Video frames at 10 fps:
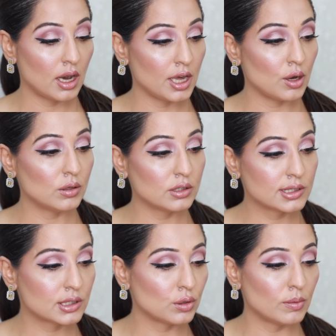I
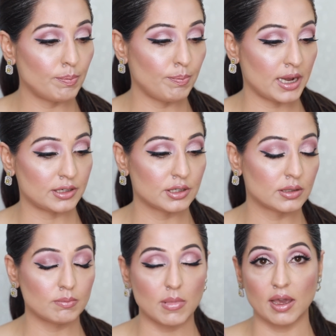also patted
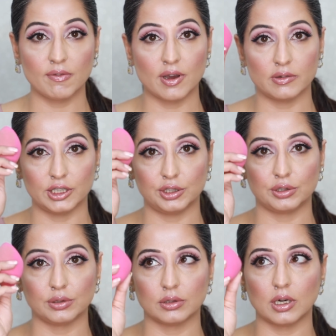my
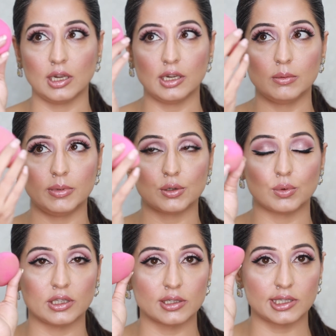foundation a little bit
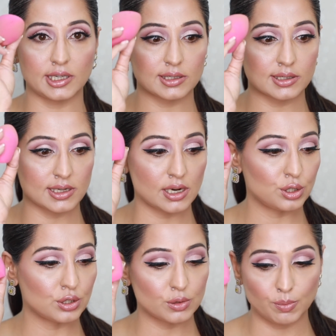with the
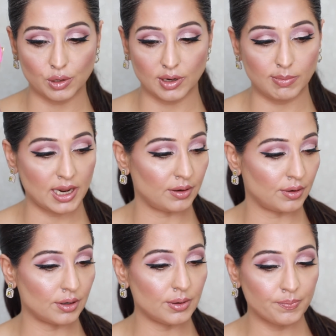Essentials Beauty
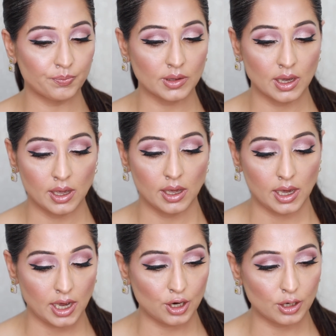Blender.
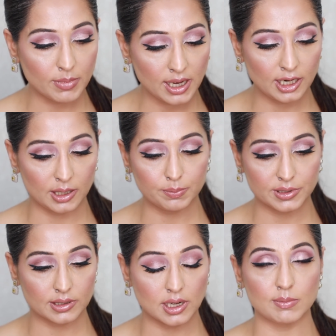And on my
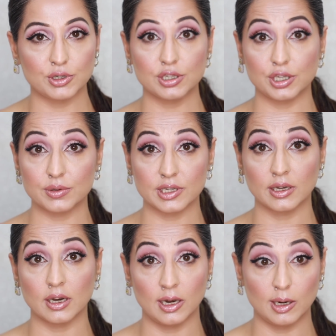lips, I'm just
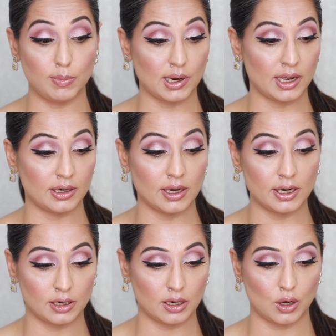using a lip liner
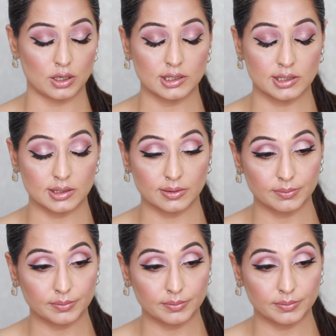and gloss.